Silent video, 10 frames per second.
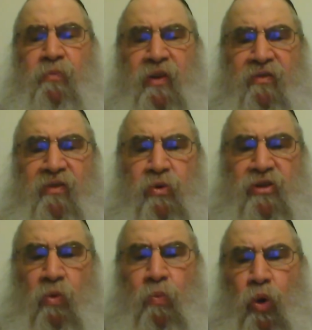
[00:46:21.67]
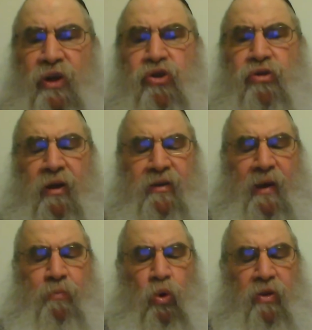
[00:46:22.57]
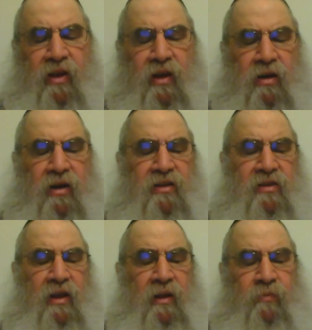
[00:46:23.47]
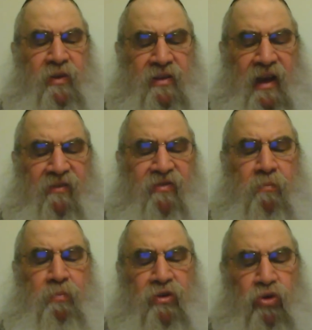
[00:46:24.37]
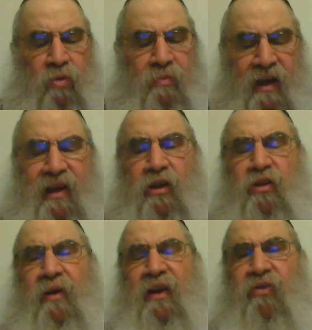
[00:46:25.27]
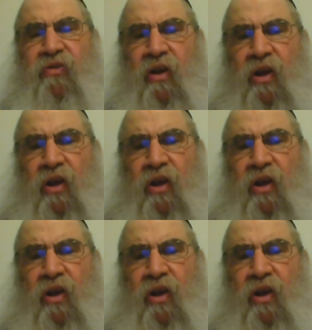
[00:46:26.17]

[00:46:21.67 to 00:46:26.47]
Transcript: if there was a moisture on top of all the kikris, is afa bitruma kilt meis.